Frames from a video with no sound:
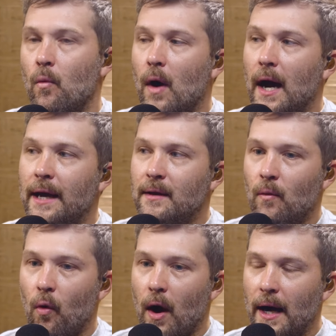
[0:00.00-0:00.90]
why,
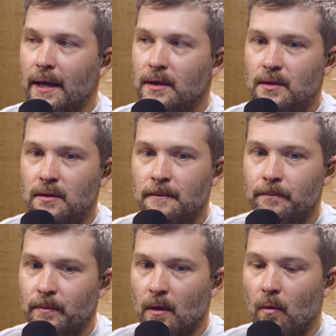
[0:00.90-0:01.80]
why,
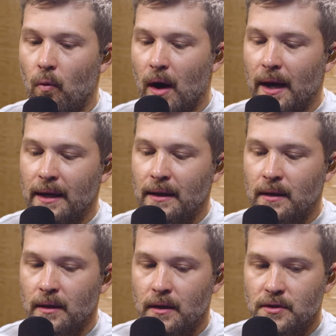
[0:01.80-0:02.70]
why
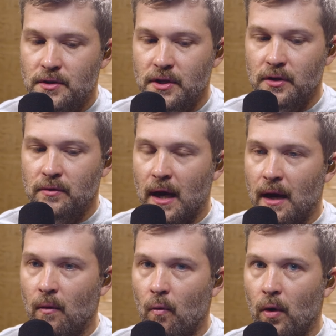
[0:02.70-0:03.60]
do you
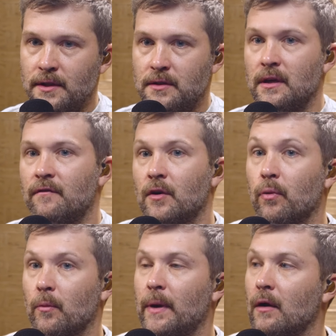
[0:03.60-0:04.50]
not want to, if you're
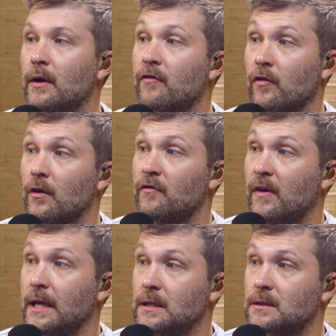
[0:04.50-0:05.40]
preparing for a
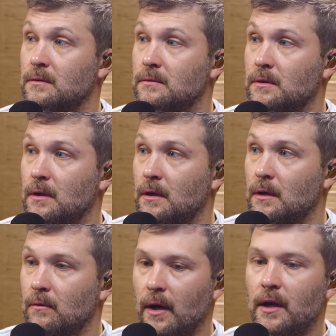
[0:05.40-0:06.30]
fight? Yeah.
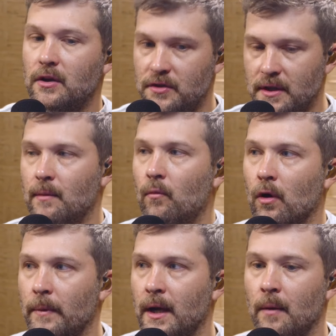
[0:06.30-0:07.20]
Right. And you see them
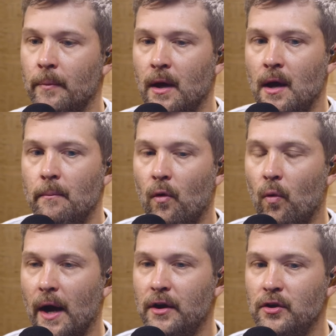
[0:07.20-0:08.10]
warming up. Yeah. But
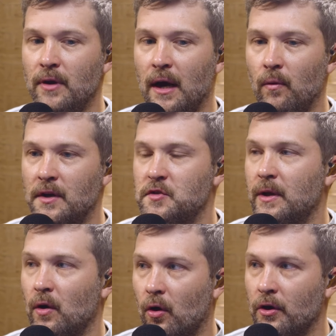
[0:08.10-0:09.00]
why do you not want to
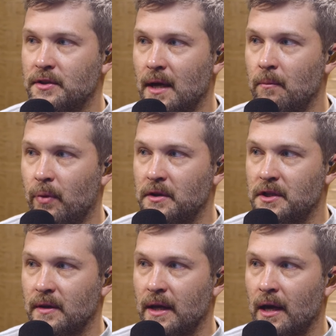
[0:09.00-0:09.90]
spend all your time
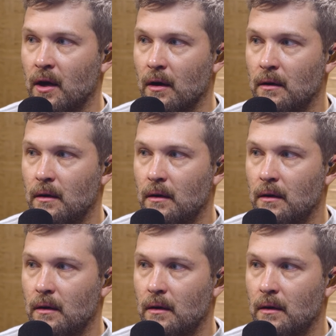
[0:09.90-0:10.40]
punching the air?